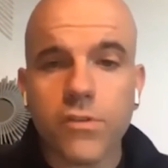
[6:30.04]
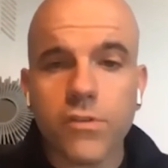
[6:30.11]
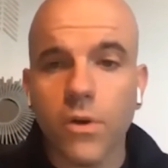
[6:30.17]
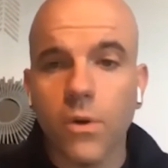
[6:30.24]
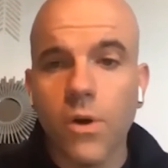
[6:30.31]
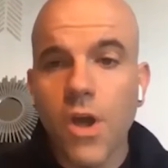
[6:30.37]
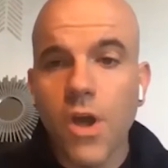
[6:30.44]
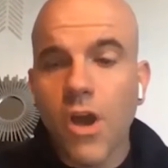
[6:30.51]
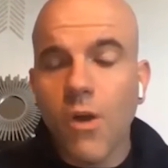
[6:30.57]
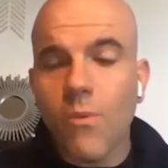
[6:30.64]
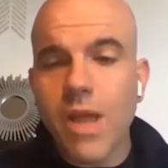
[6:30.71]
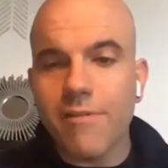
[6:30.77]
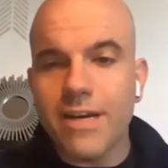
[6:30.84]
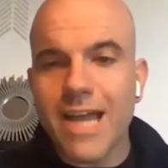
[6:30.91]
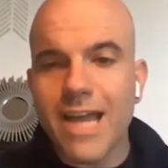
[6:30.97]
So
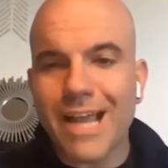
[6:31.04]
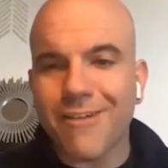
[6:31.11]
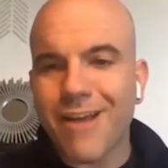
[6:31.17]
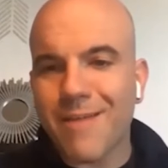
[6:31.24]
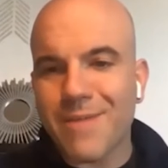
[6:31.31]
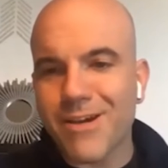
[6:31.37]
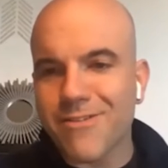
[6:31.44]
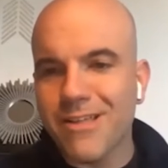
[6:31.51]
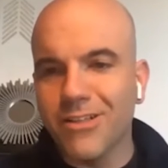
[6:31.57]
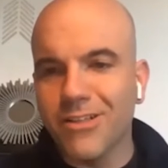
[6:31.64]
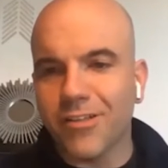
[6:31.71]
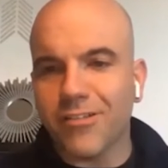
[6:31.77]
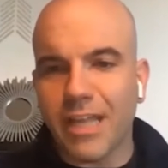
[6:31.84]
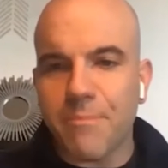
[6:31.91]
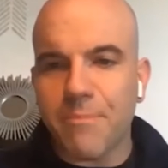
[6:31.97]
we have a diagram here that
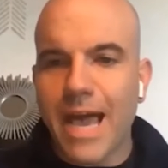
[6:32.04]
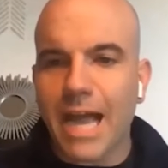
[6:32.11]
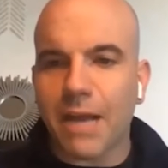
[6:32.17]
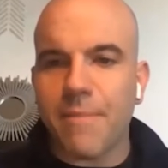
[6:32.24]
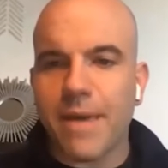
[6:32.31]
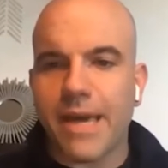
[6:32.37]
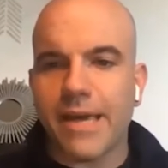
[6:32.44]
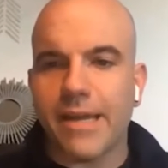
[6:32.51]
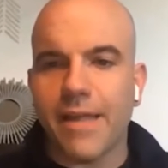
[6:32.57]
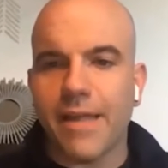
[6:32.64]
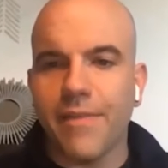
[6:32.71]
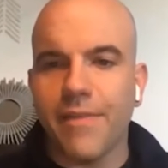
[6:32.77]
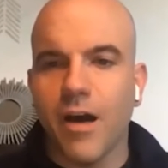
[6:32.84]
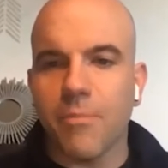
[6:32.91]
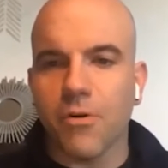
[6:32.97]
looks like Pac-Man
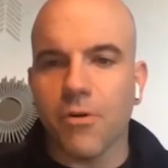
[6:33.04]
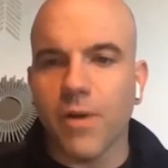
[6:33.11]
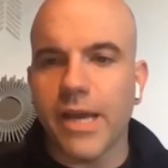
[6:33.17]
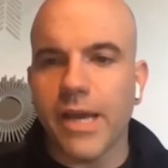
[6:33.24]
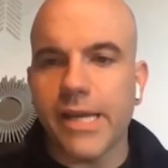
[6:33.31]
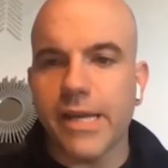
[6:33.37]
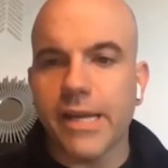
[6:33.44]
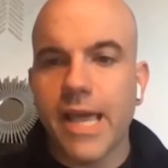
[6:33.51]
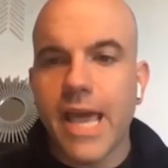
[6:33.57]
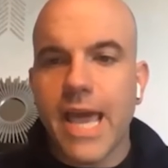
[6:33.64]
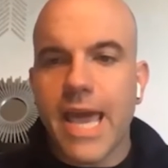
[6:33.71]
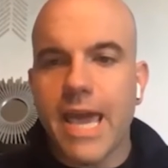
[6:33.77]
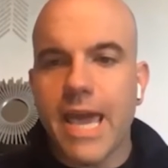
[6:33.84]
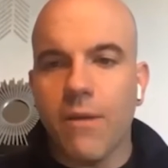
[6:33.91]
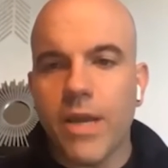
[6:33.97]
on the upper right,
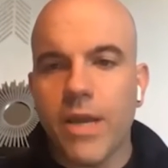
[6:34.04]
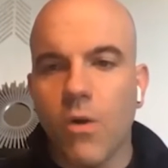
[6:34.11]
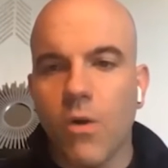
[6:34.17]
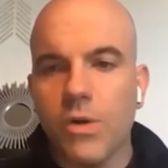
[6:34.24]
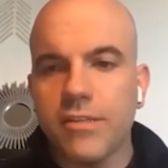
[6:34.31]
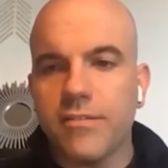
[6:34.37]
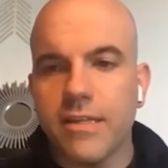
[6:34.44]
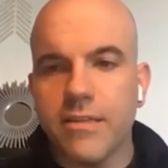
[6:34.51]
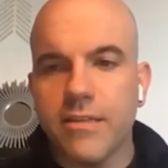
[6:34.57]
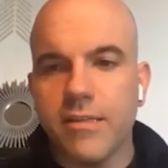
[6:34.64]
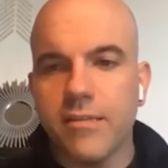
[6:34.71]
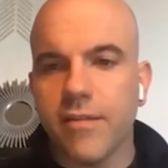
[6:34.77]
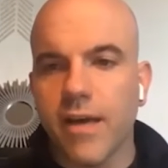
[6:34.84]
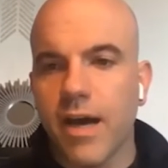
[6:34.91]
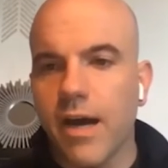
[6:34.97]
and we always see
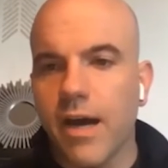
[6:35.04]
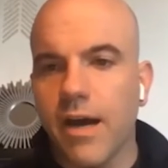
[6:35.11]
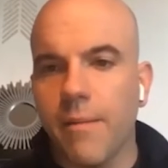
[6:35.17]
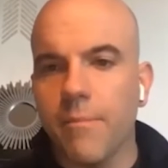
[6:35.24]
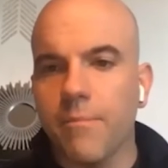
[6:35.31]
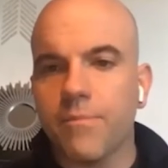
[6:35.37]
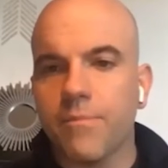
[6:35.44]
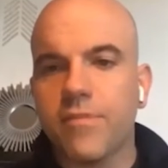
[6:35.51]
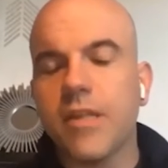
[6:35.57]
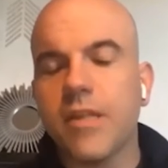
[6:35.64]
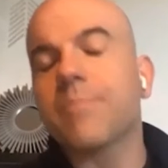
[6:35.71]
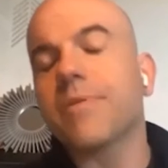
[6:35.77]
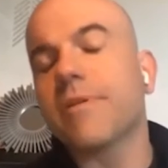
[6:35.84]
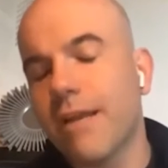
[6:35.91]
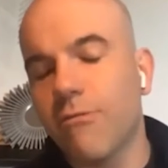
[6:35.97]
these
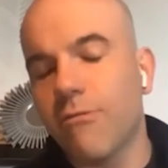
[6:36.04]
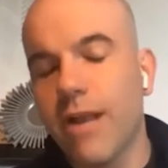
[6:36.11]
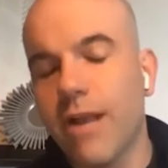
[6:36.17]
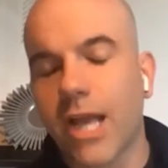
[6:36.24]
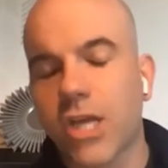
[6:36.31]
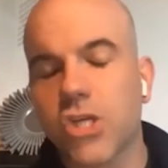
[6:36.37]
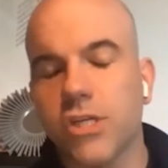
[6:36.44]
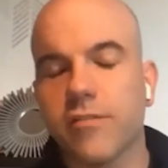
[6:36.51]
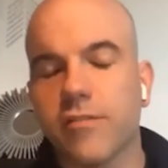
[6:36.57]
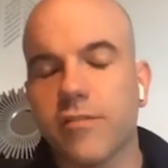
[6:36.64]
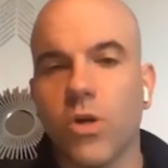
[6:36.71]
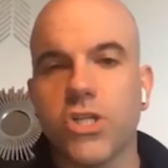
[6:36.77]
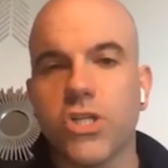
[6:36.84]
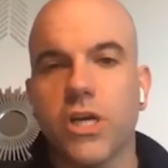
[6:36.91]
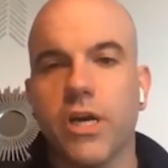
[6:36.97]
simplified reactions
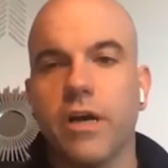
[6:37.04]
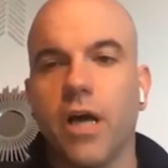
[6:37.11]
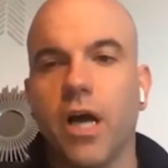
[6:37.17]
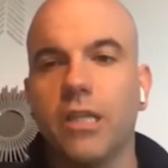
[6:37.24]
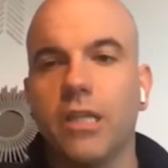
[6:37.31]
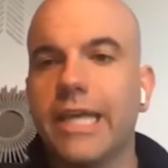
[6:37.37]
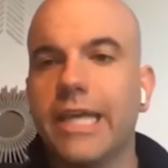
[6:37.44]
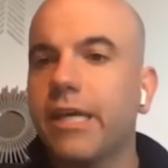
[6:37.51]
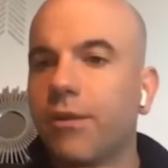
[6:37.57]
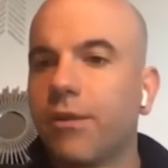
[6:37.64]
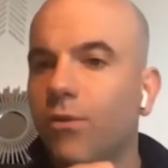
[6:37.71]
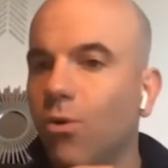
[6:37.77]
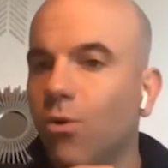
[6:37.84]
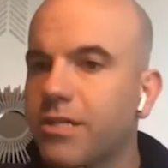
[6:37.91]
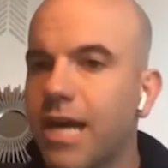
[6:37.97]
in which a
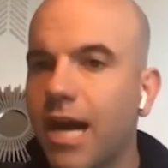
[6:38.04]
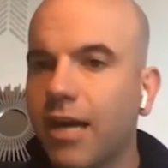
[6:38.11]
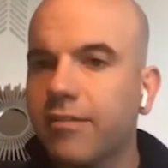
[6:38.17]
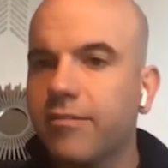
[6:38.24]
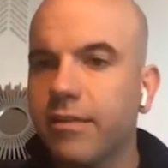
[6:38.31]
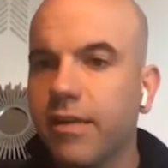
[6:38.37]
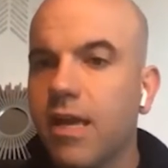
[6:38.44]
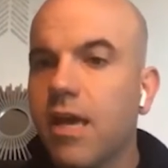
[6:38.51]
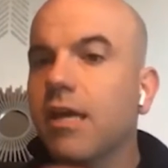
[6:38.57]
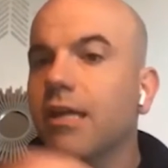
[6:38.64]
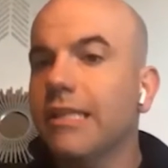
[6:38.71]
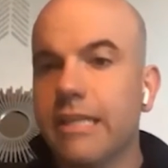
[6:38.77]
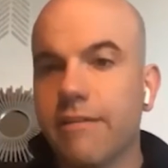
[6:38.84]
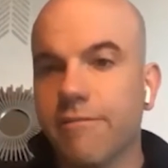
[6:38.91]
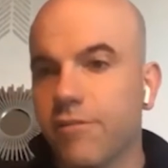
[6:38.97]
ligand or a toxin
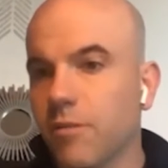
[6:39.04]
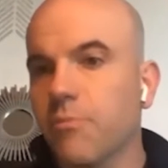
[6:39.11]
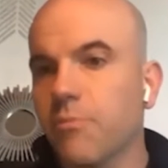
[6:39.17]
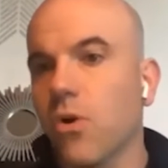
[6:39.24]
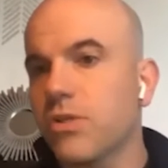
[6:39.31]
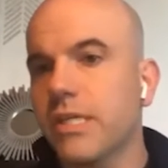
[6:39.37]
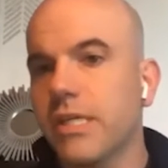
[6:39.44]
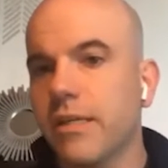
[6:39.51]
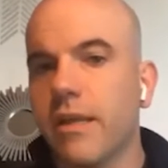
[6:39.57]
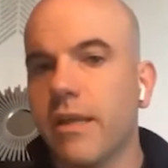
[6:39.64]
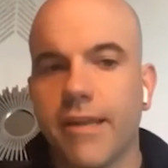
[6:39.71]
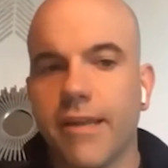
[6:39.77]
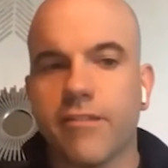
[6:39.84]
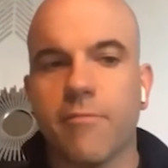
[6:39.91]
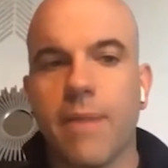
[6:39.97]
leaves the protein
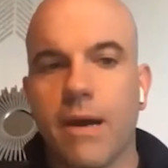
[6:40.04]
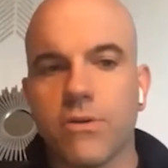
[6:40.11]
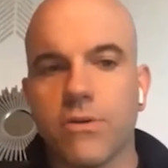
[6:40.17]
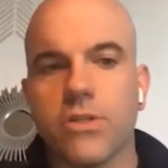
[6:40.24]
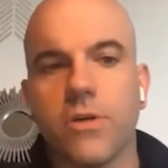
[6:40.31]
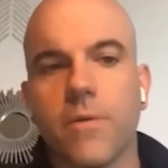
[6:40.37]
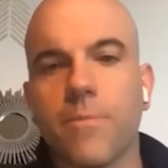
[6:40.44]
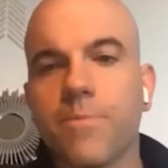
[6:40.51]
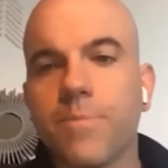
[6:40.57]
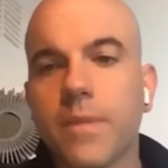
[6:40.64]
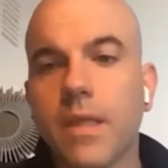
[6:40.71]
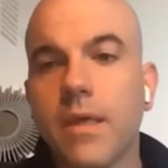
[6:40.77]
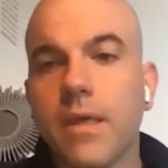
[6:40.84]
that it's bound to.